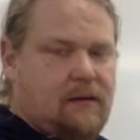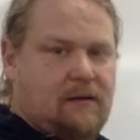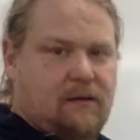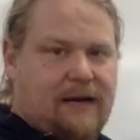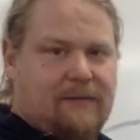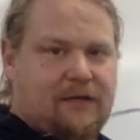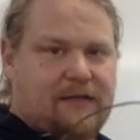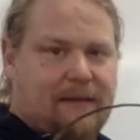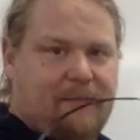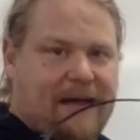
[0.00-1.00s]
look at how much
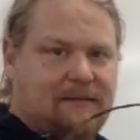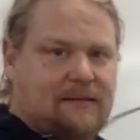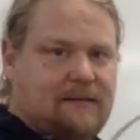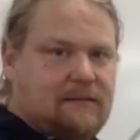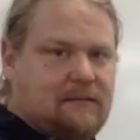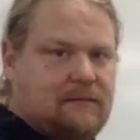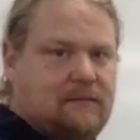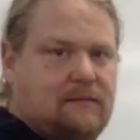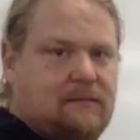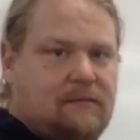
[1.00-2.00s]
that bent.
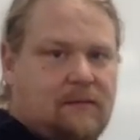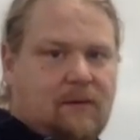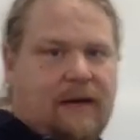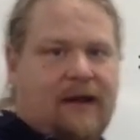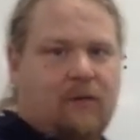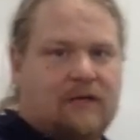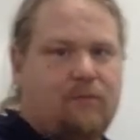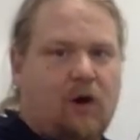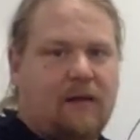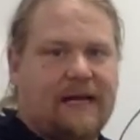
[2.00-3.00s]
Okay, it was
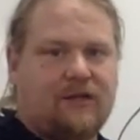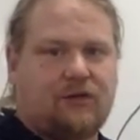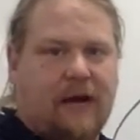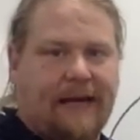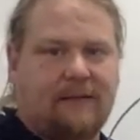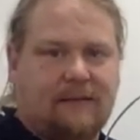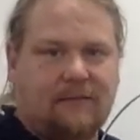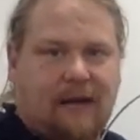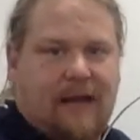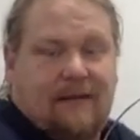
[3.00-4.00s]
more or less straight,
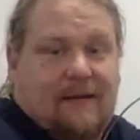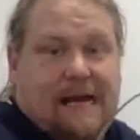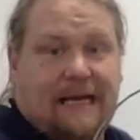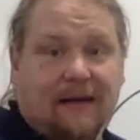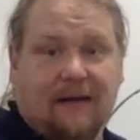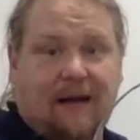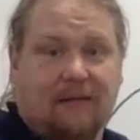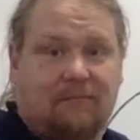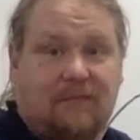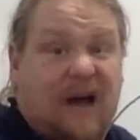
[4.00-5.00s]
right? And then I heated
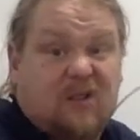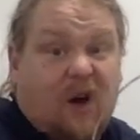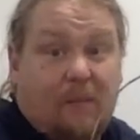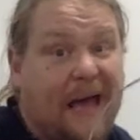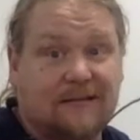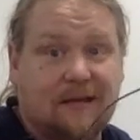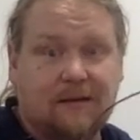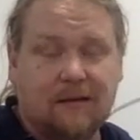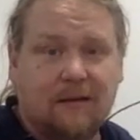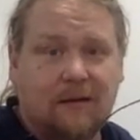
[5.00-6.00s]
it. Now it's all bent.
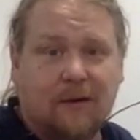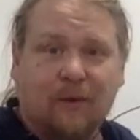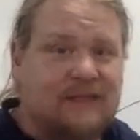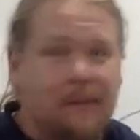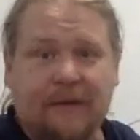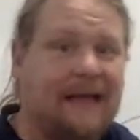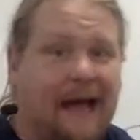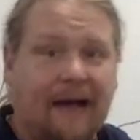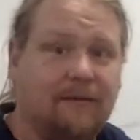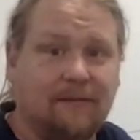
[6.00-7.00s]
What's up with
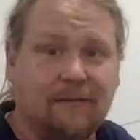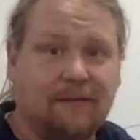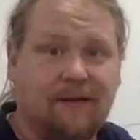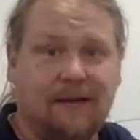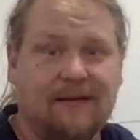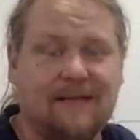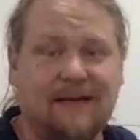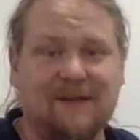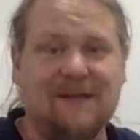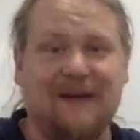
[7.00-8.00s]
that? As
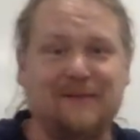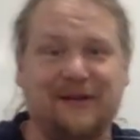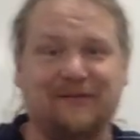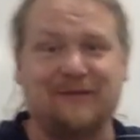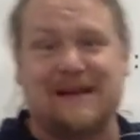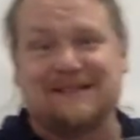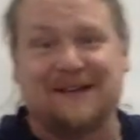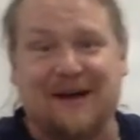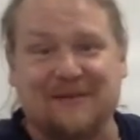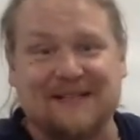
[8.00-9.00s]
Keenan Thompson from
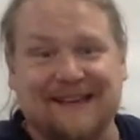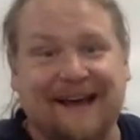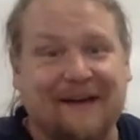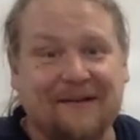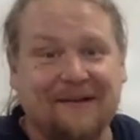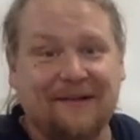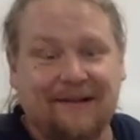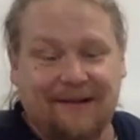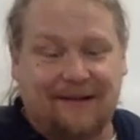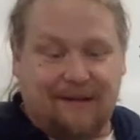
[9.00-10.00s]
SNL would say.
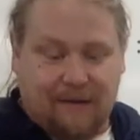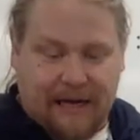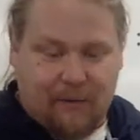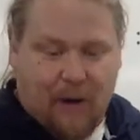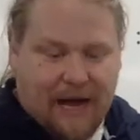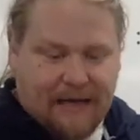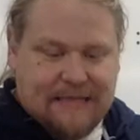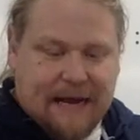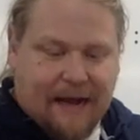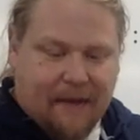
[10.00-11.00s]
Right? Why is
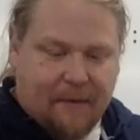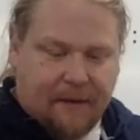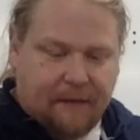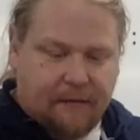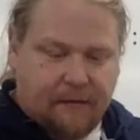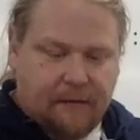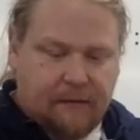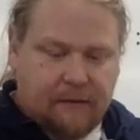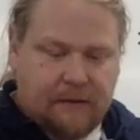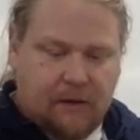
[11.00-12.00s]
that happening?
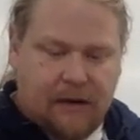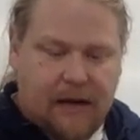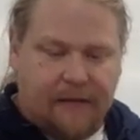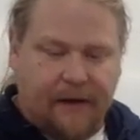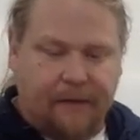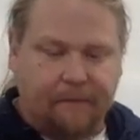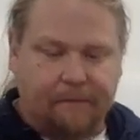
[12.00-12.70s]
What's going on there?